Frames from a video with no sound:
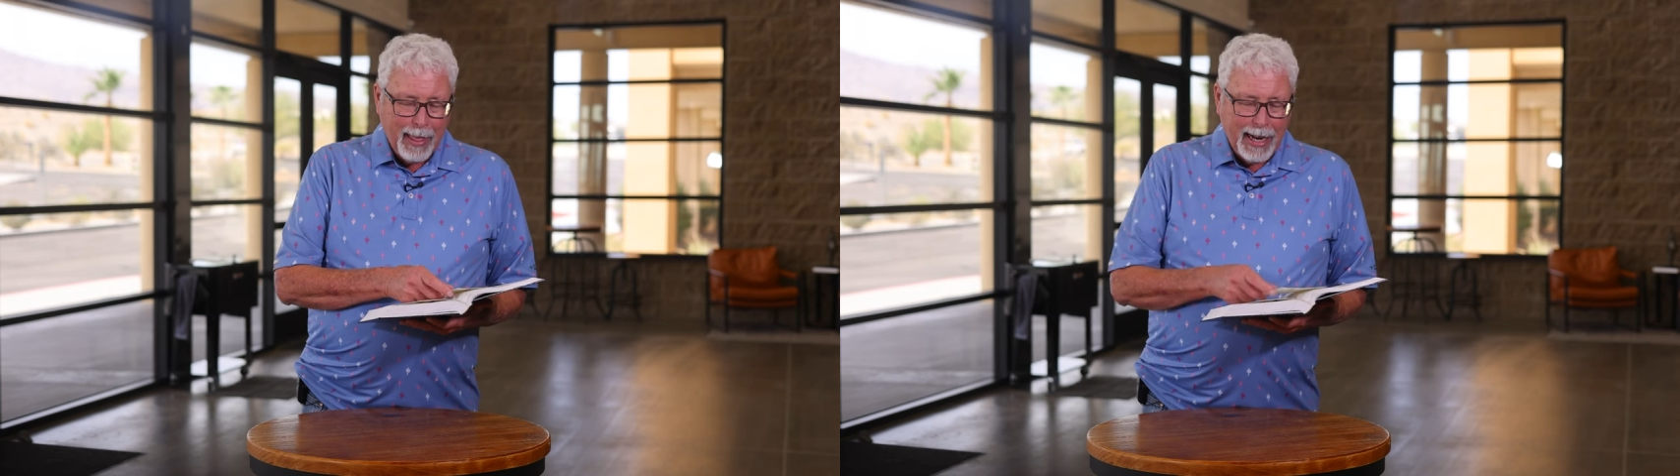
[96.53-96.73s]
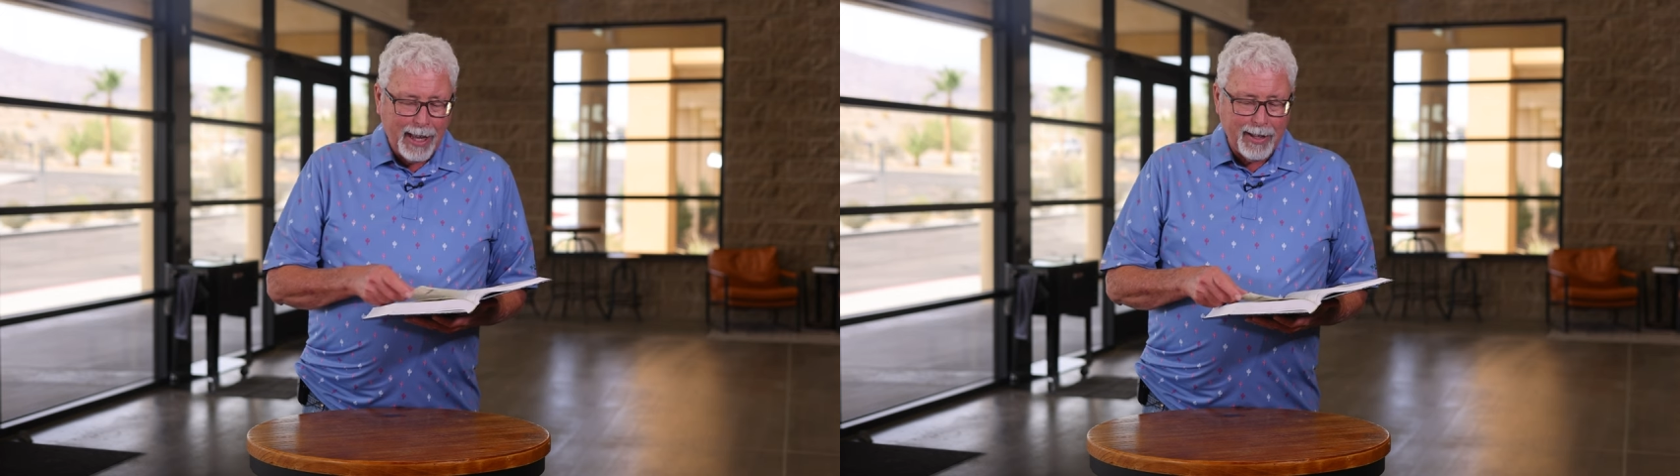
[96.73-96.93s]

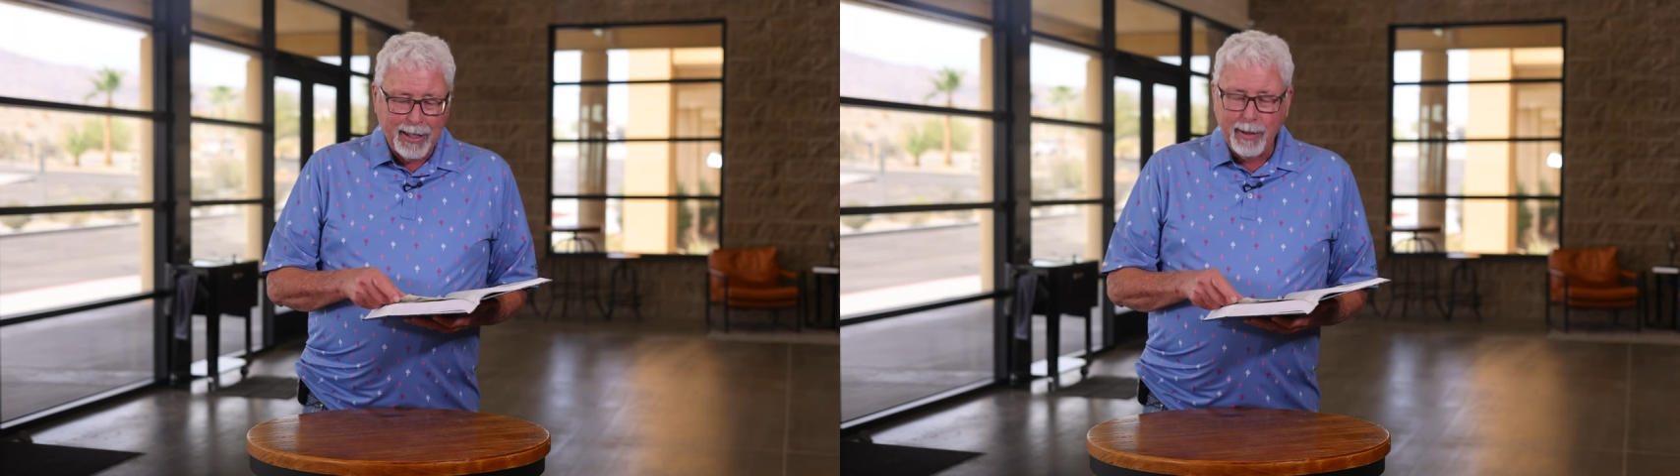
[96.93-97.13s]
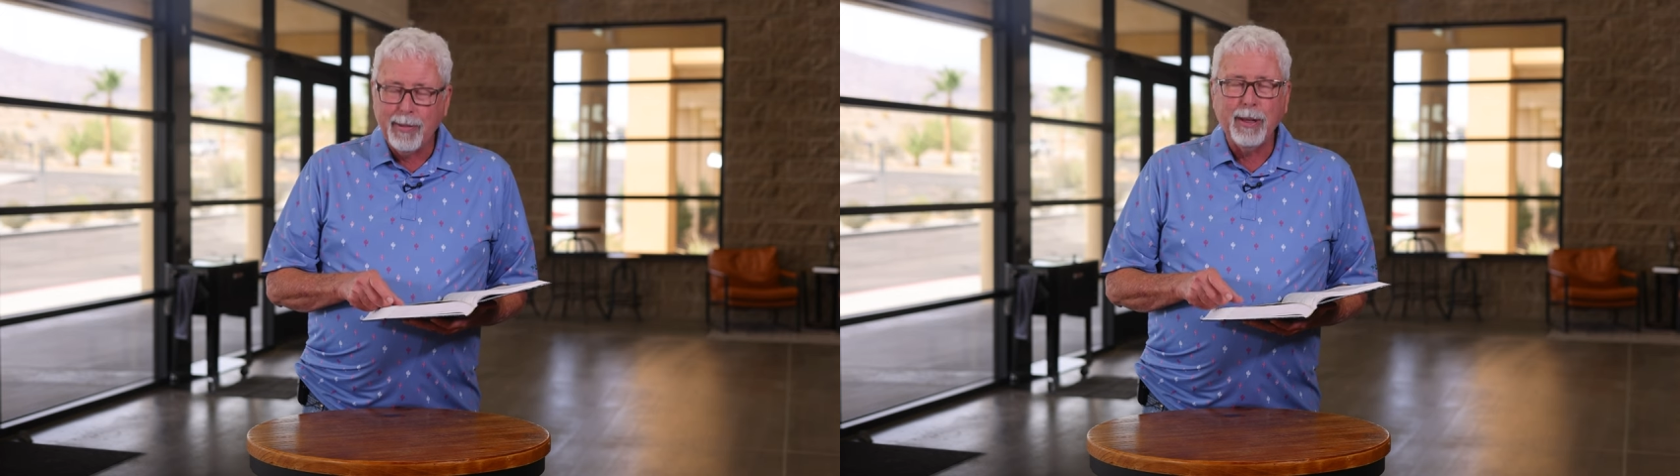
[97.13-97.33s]
Now,
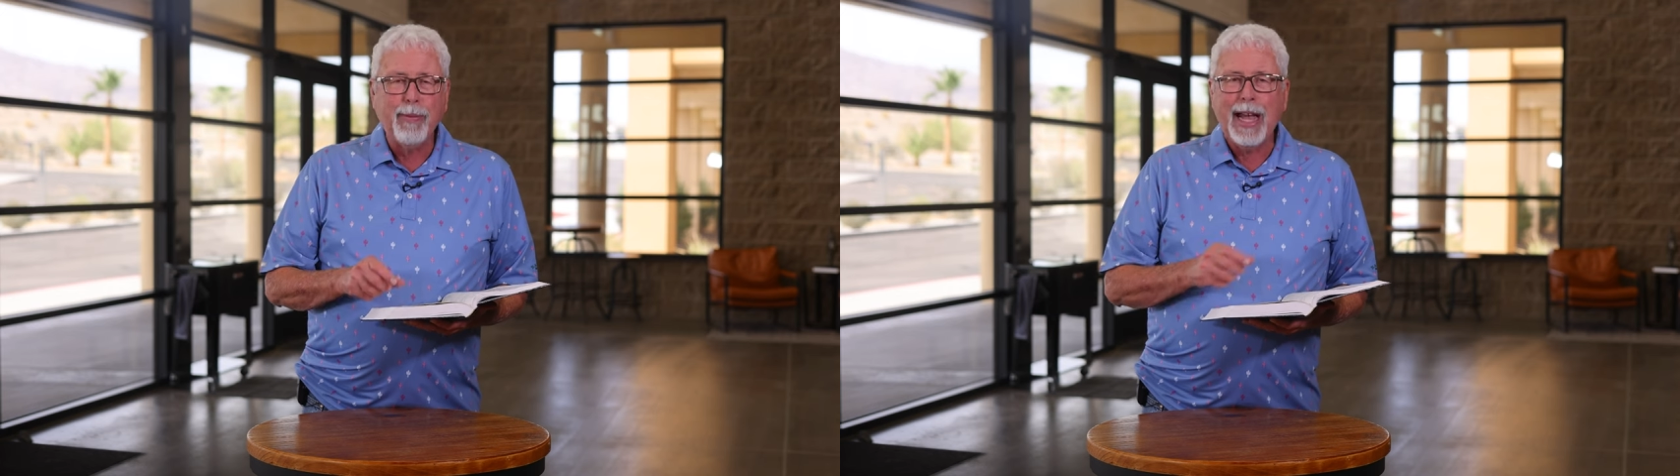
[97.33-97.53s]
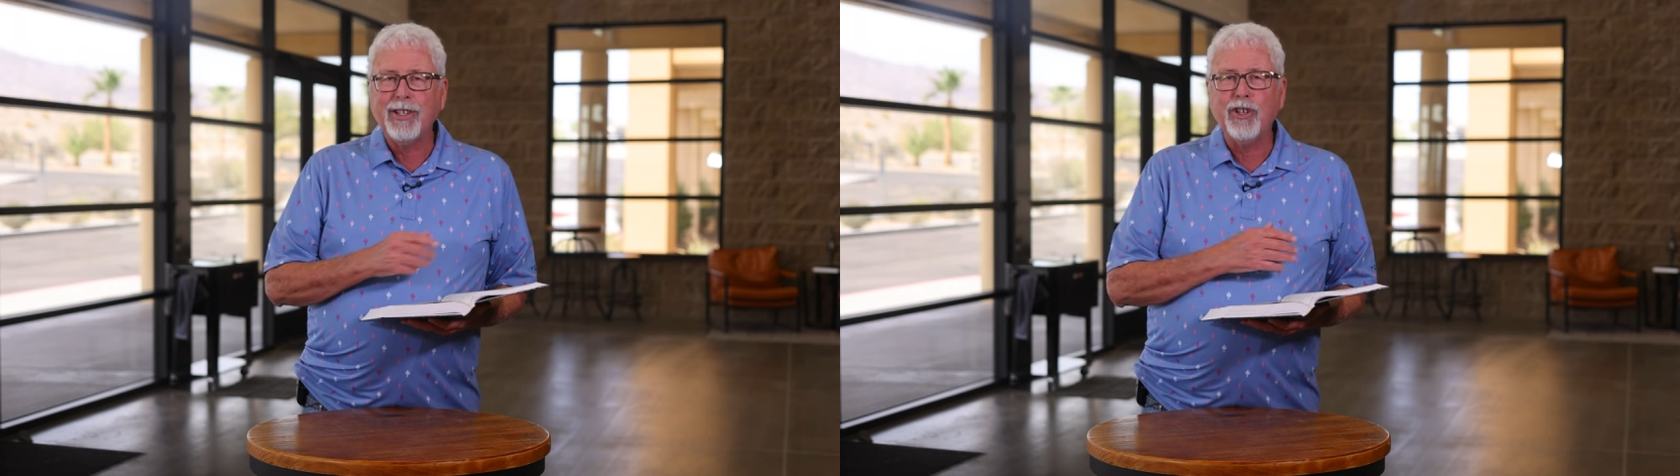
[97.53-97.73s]
the, the
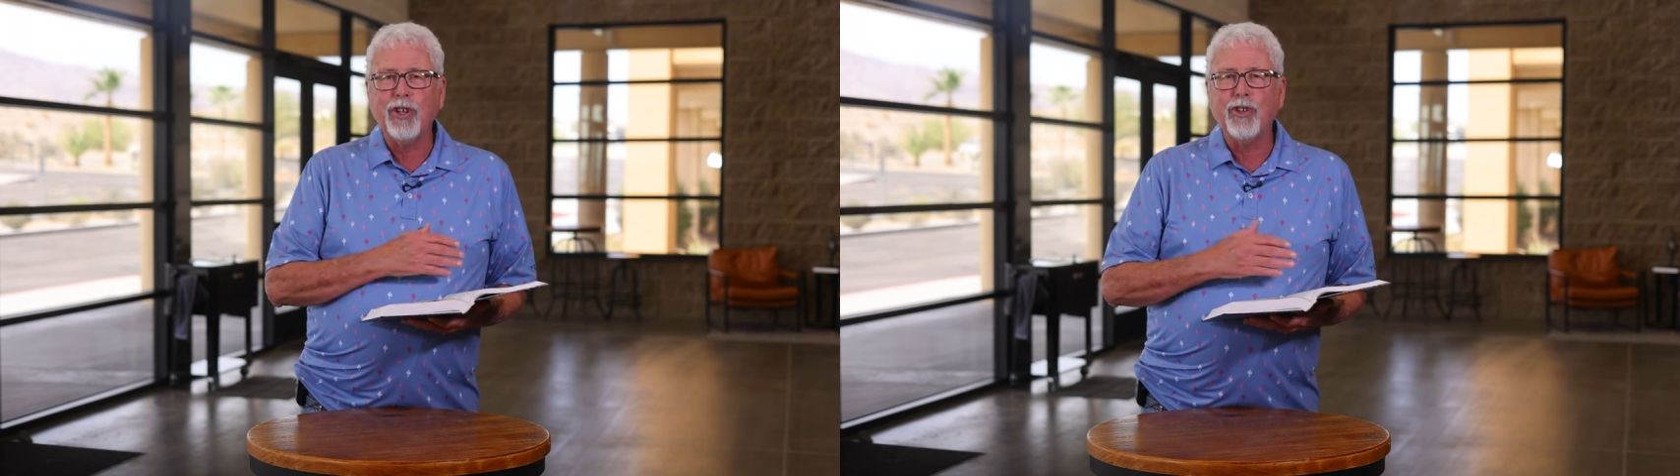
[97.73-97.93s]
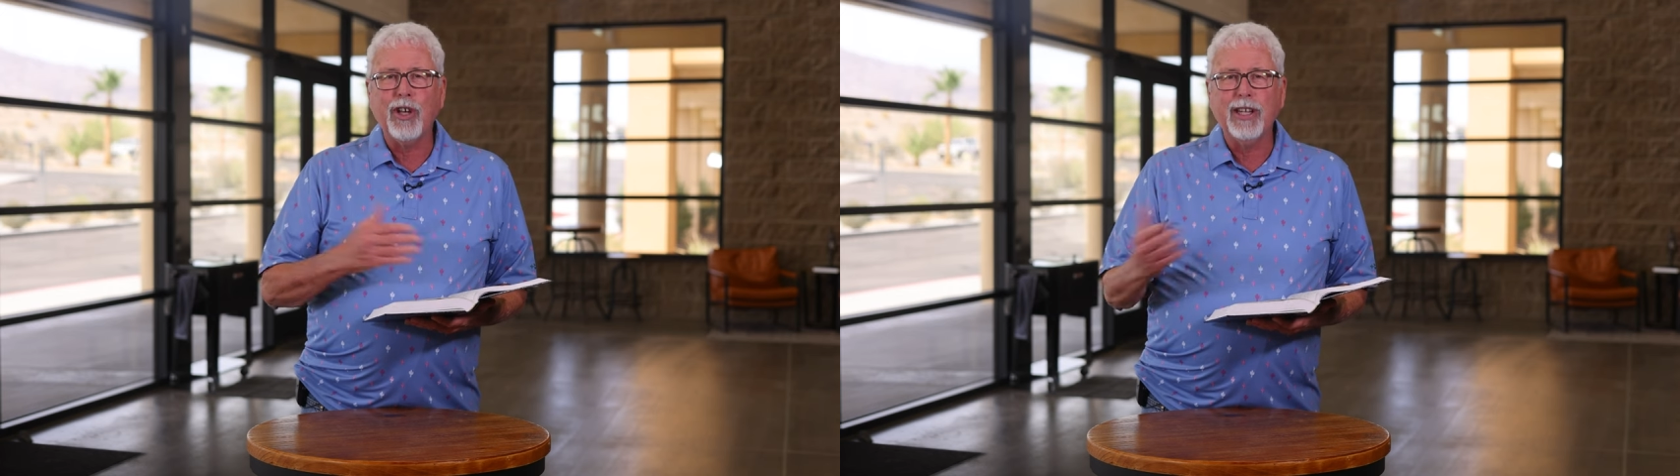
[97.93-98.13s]
passage
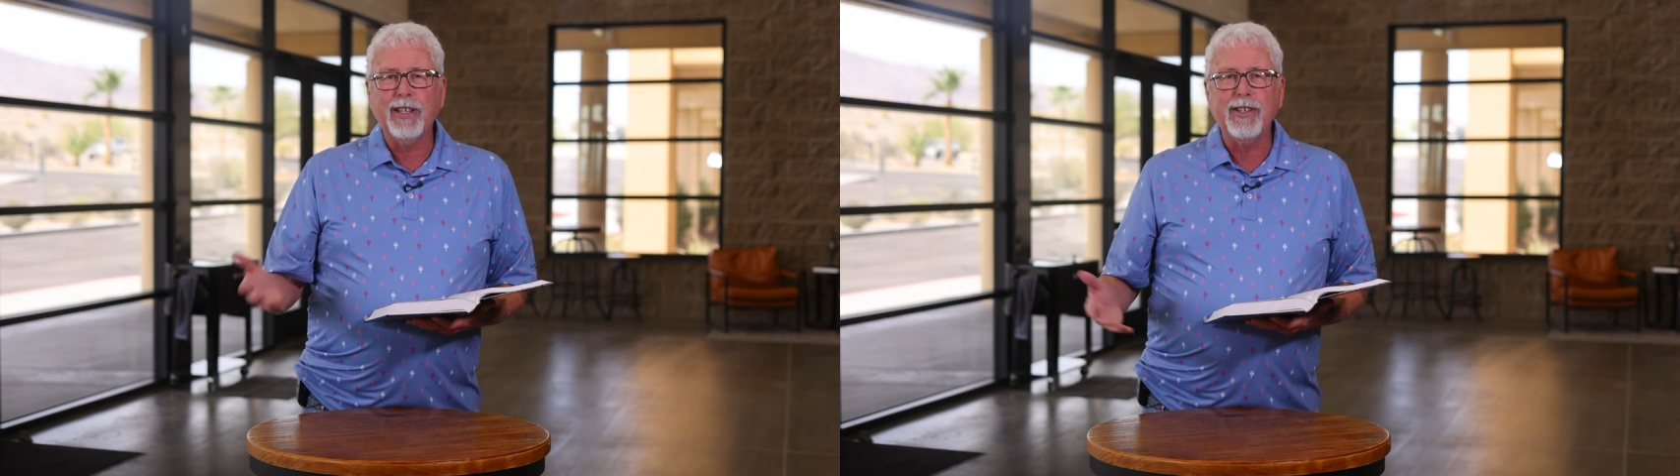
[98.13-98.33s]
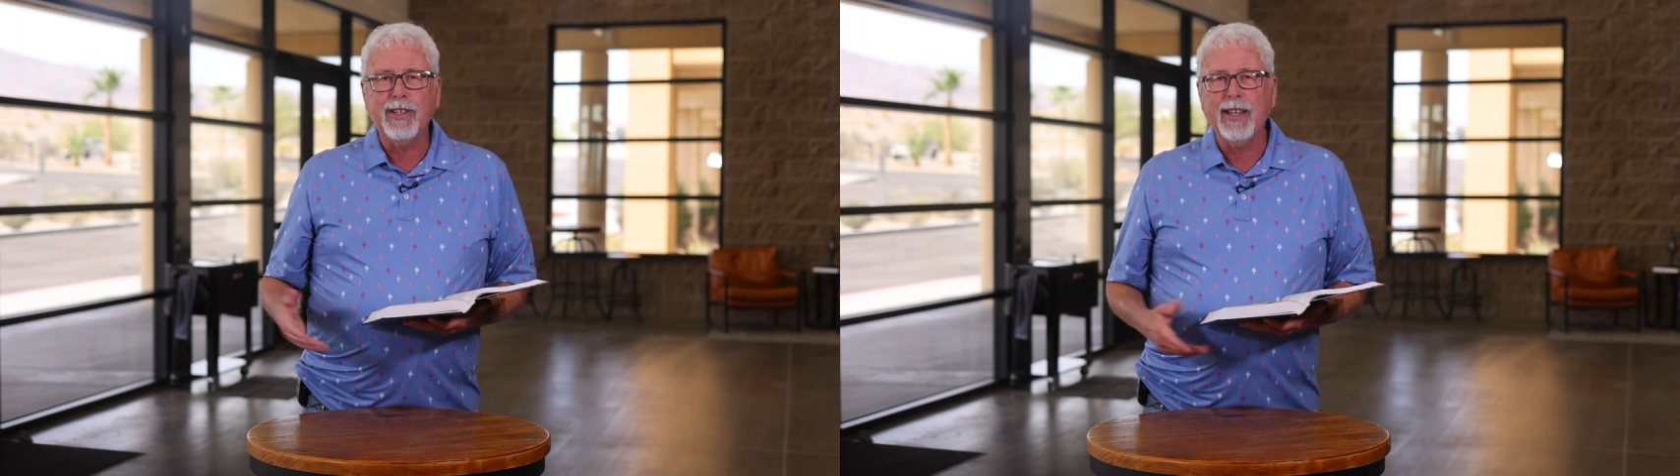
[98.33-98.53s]
goes on to
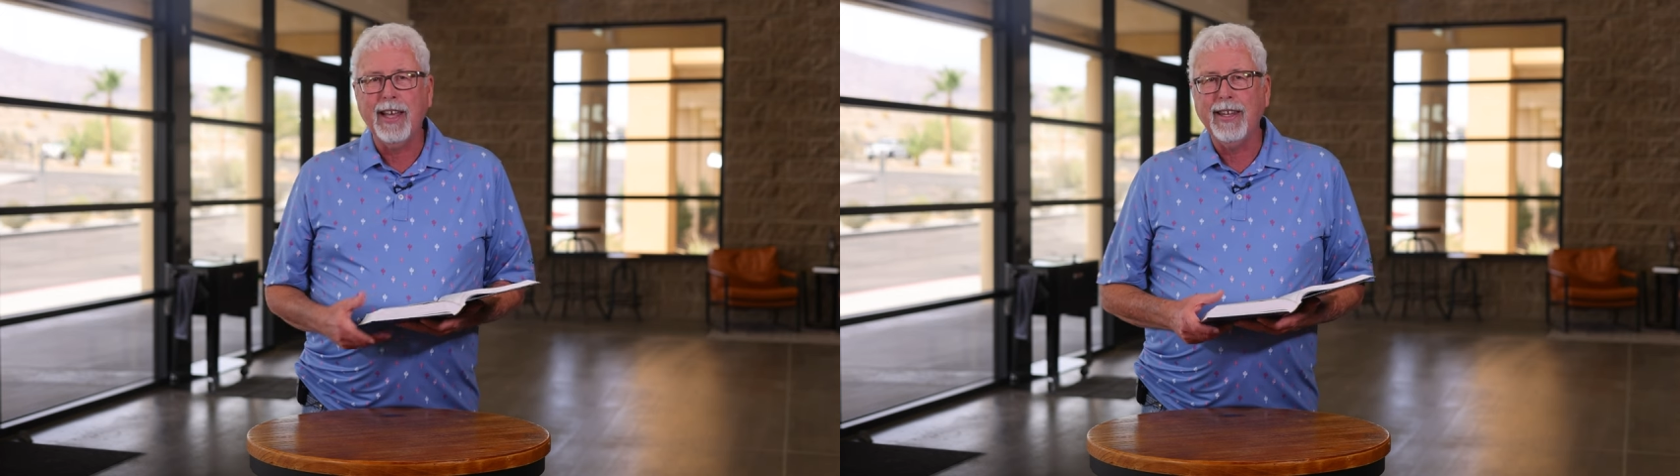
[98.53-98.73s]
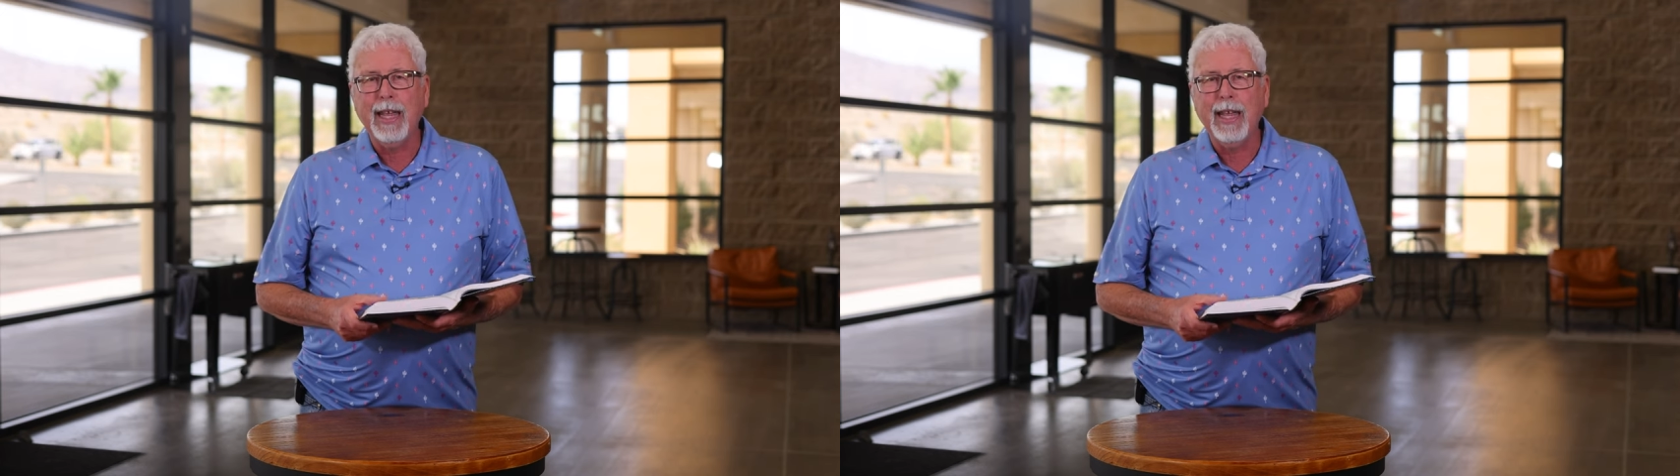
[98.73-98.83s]
list uh,